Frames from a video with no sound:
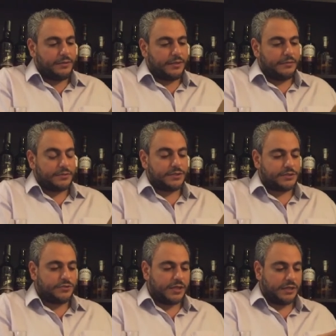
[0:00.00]
Now
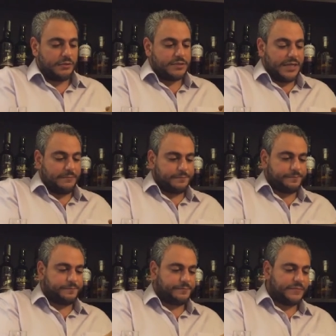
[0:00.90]
just try and close that
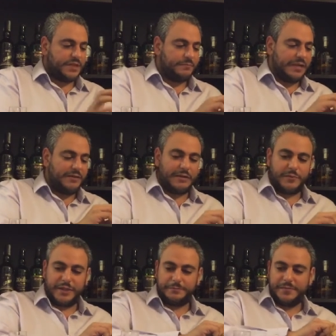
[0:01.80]
and play around
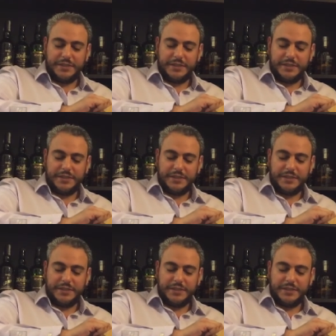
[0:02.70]
with it.